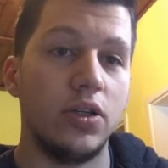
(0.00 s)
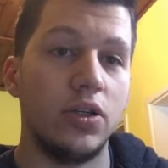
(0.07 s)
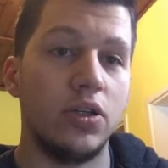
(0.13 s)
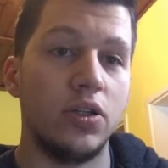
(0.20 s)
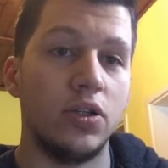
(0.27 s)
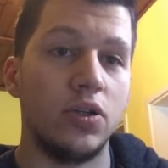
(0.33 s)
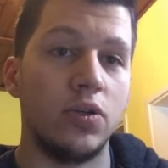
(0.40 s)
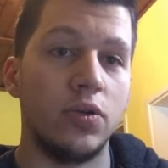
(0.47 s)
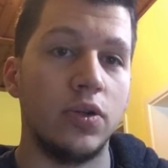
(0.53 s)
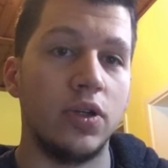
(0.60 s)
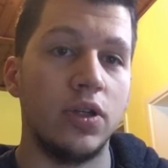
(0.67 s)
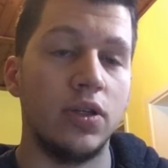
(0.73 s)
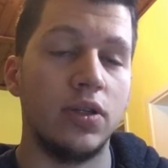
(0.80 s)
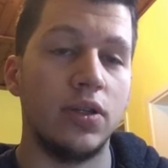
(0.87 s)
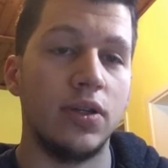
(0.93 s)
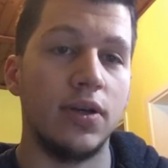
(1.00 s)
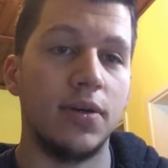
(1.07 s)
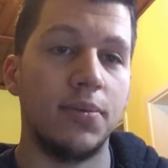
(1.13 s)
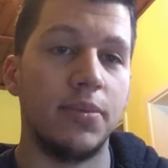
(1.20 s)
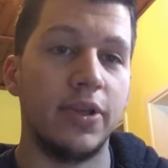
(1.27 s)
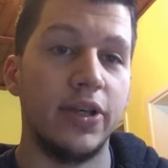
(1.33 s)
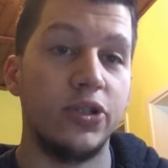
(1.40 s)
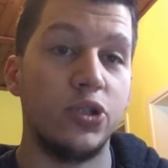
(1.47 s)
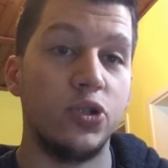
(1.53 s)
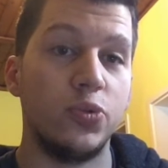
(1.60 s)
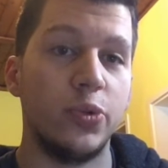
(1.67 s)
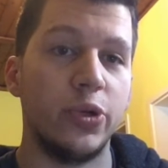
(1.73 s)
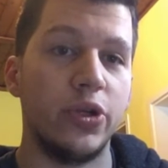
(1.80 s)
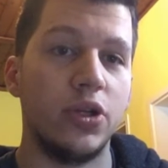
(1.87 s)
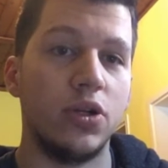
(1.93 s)
you know, in the places
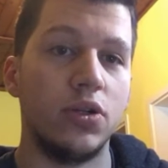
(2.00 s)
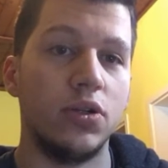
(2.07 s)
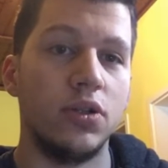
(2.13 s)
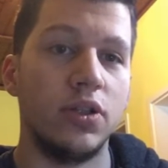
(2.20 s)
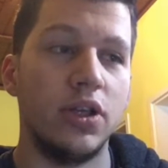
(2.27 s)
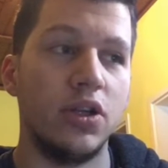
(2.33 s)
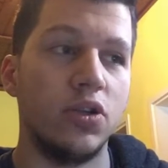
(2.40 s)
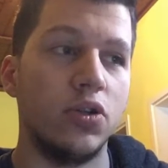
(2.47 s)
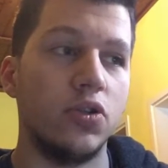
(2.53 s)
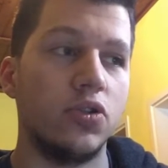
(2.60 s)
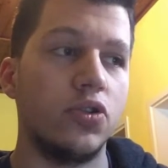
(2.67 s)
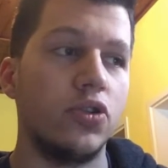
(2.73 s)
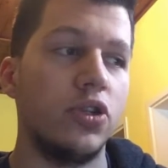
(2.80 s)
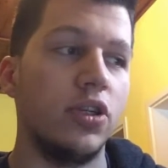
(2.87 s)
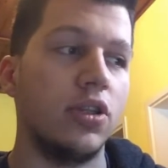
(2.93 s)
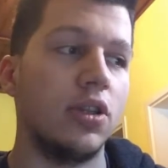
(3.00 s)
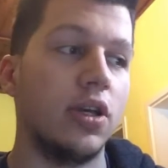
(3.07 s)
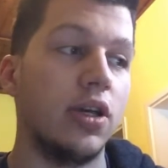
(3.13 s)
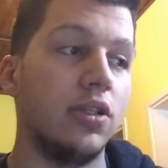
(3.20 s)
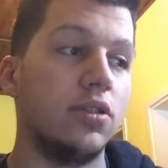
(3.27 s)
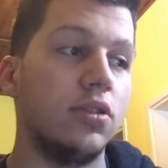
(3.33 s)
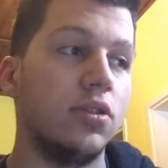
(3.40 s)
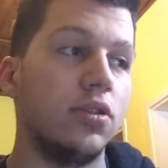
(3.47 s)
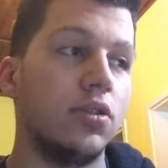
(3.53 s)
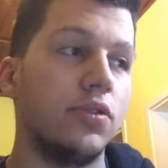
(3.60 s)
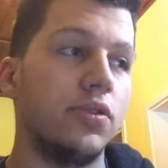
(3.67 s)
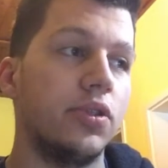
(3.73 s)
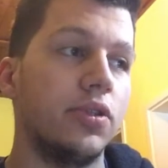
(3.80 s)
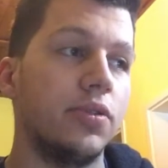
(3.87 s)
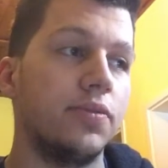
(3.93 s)
where there are no street lights, you know,
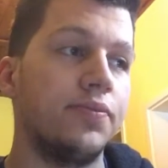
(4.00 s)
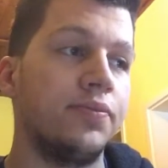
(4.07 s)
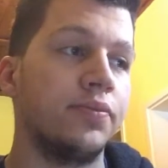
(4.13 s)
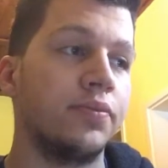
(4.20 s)
there.